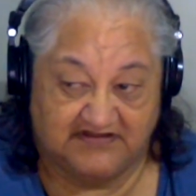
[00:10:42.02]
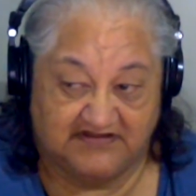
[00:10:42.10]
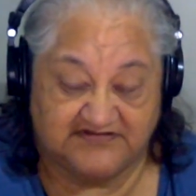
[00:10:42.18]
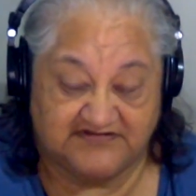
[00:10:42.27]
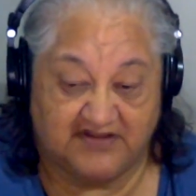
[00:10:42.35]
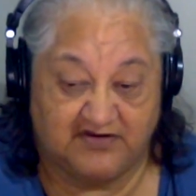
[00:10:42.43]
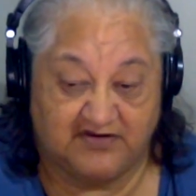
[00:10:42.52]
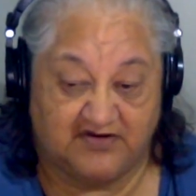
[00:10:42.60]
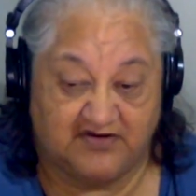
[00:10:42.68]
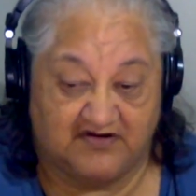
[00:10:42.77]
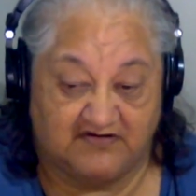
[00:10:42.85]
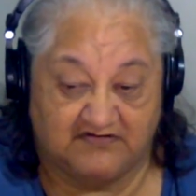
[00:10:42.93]
And
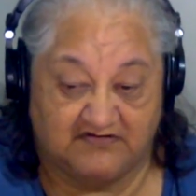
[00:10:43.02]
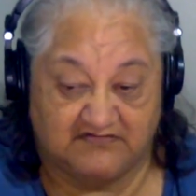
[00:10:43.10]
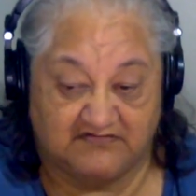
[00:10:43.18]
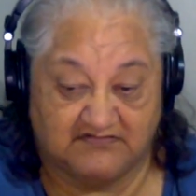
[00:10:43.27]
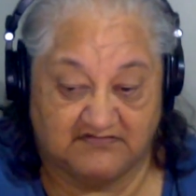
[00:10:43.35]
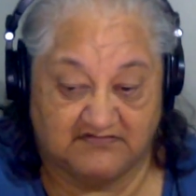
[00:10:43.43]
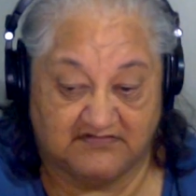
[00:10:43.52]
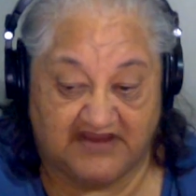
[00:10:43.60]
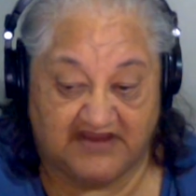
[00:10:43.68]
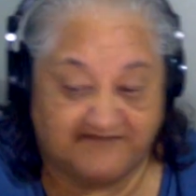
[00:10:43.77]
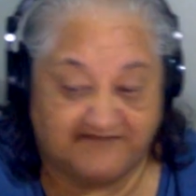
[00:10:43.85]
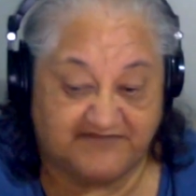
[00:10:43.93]
so
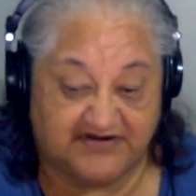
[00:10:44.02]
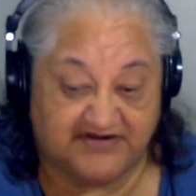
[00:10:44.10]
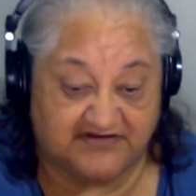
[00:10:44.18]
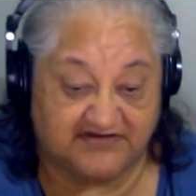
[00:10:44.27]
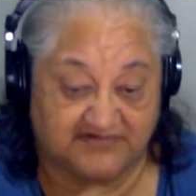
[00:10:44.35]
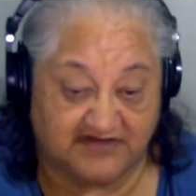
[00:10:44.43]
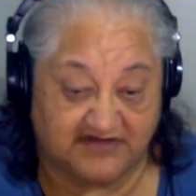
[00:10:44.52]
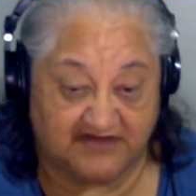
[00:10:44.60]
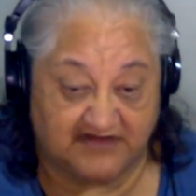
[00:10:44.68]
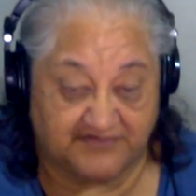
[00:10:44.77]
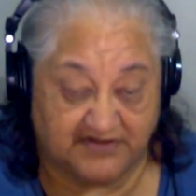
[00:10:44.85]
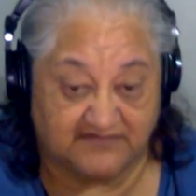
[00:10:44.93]
admin need to
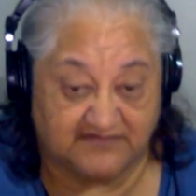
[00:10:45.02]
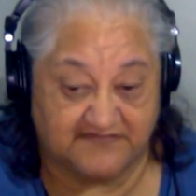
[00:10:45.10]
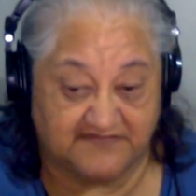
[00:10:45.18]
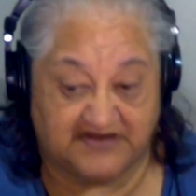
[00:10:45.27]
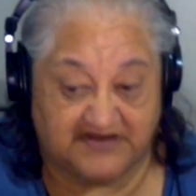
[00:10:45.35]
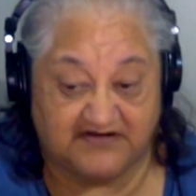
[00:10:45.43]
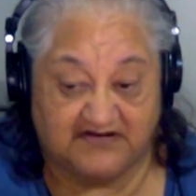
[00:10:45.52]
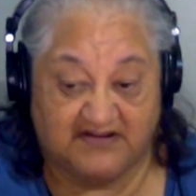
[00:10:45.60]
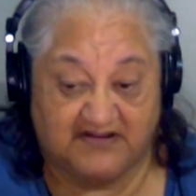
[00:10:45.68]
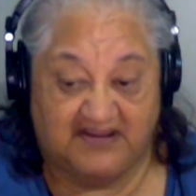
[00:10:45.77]
take note of that.